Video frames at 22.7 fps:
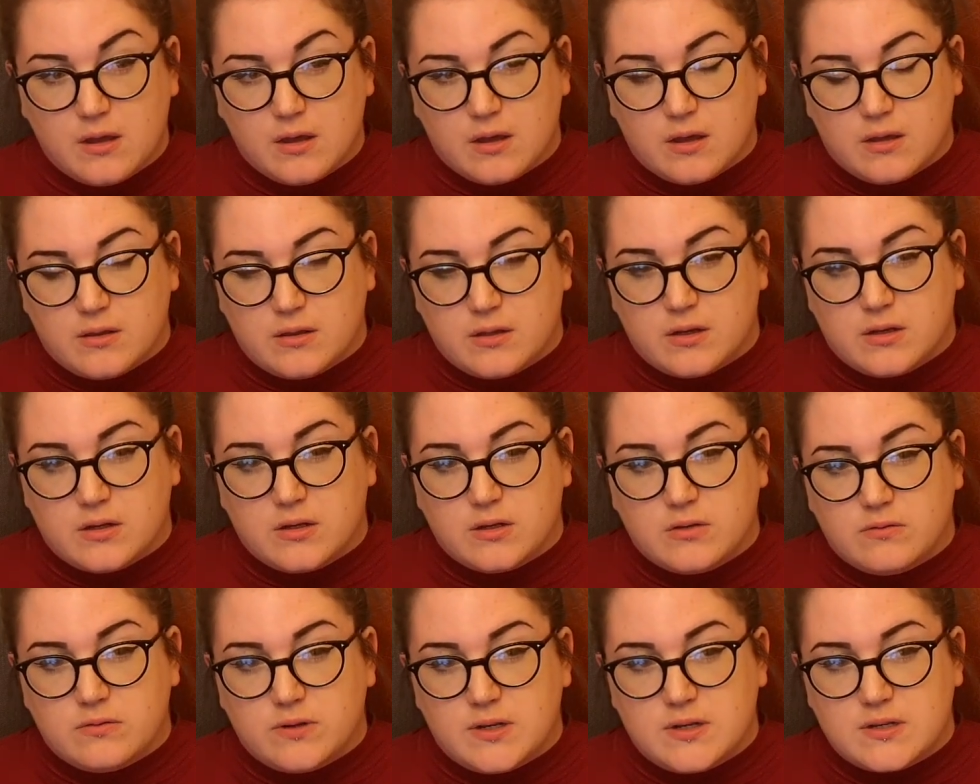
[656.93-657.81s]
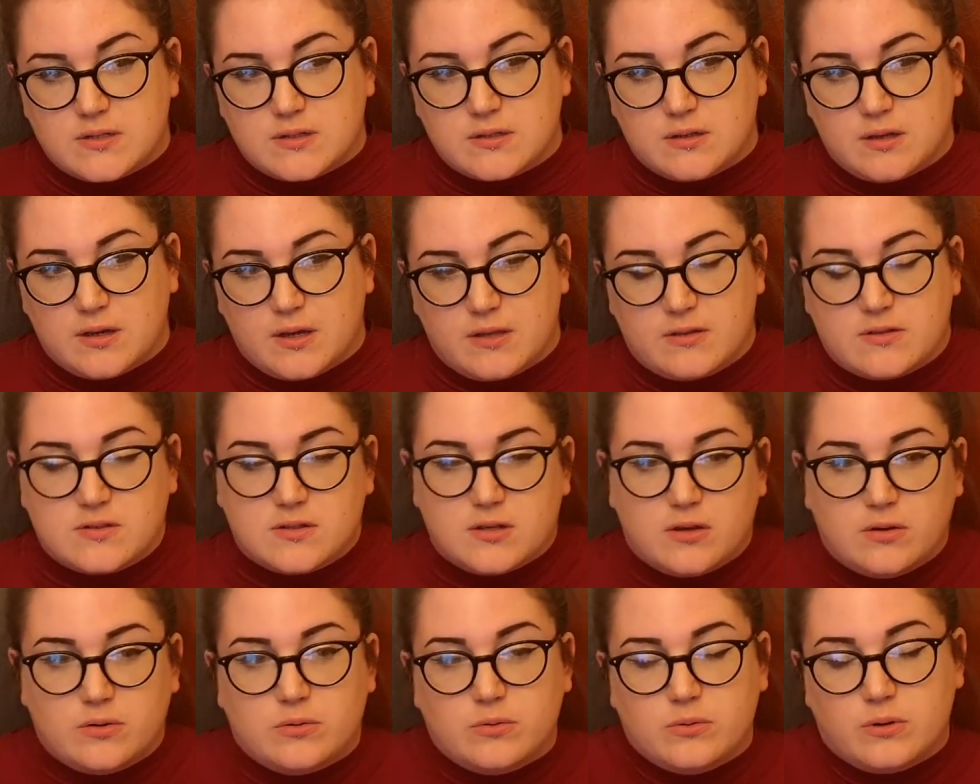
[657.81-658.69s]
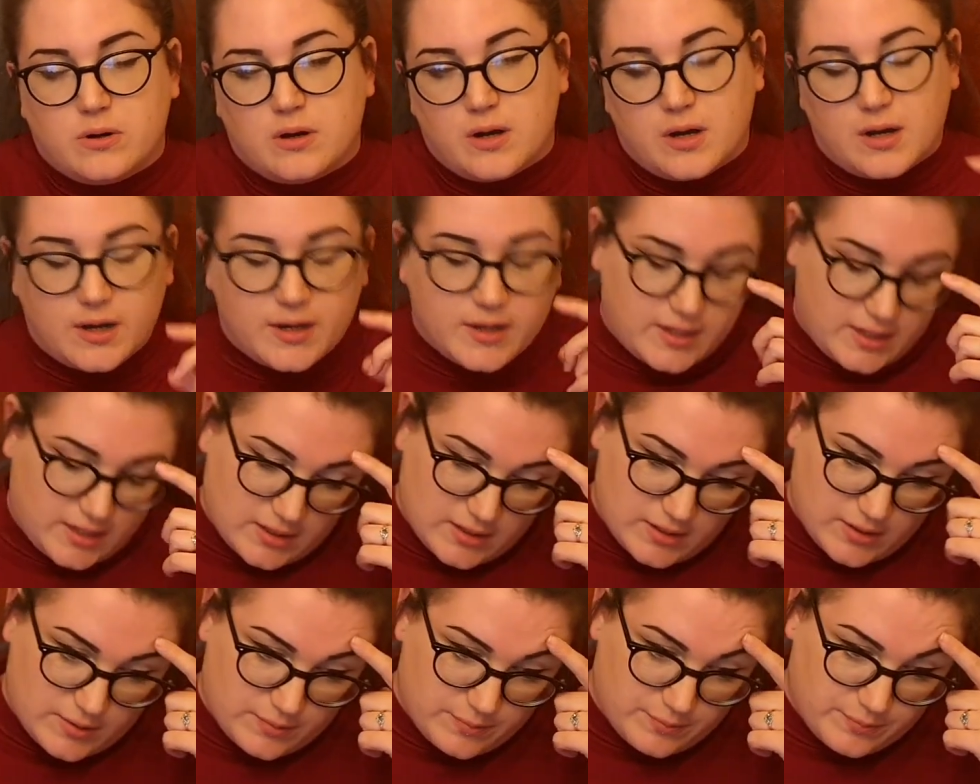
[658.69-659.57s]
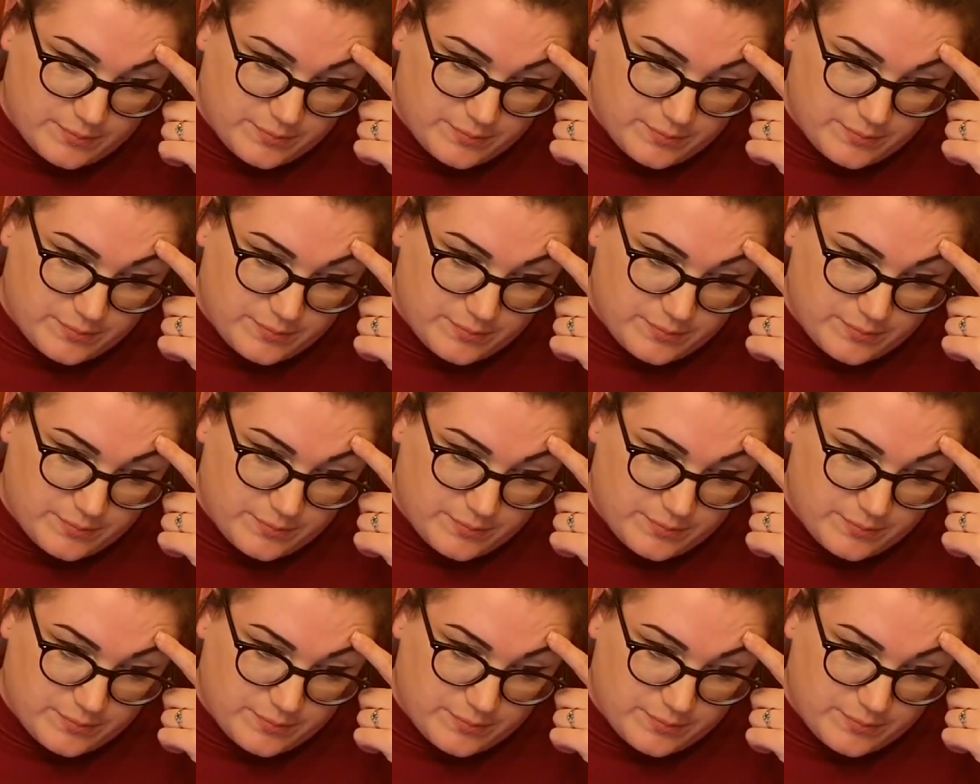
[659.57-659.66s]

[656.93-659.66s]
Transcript: And the only reason, and so I